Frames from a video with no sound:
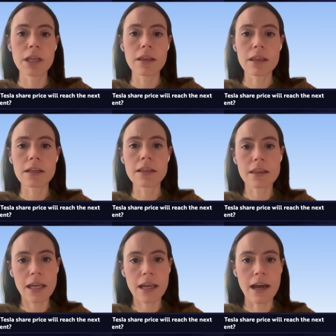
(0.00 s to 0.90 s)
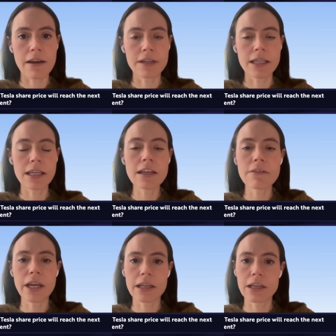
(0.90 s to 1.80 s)
we think that they have a key
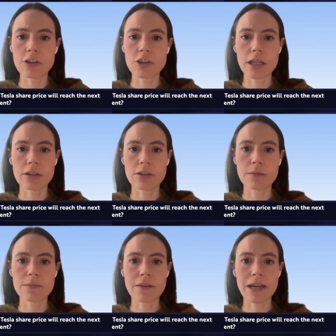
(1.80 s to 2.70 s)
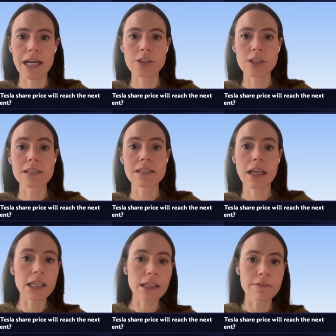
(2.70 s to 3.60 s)
advantage in terms of actually
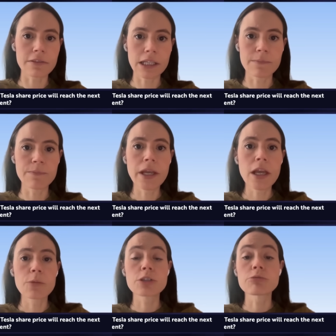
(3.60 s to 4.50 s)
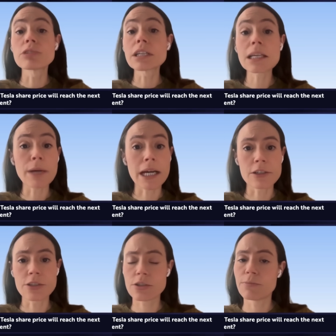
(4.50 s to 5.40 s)
scaling the fleet, which really
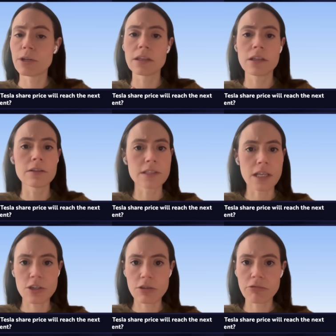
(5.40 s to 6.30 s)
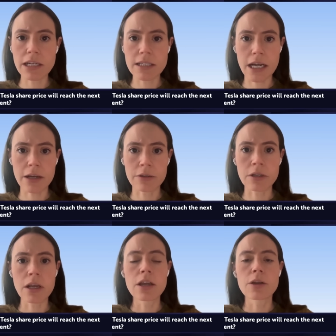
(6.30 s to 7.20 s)
matters to bring the utilization rate
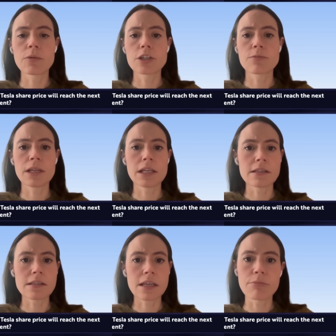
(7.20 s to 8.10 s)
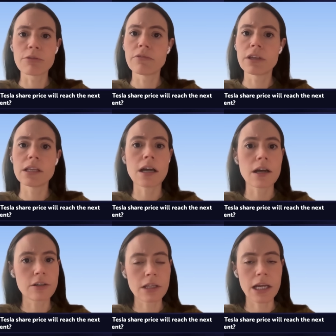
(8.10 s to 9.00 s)
down, which means improving the
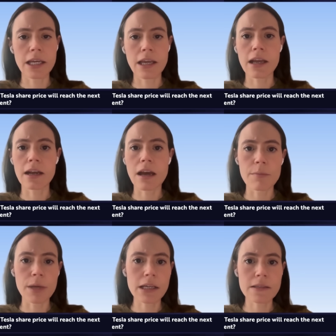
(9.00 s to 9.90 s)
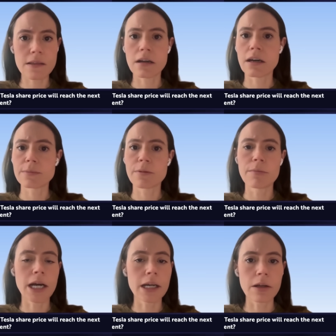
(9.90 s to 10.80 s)
underlying economics, the cost per
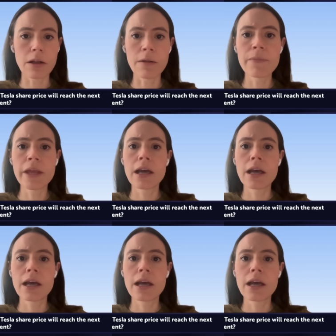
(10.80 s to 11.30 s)
mile,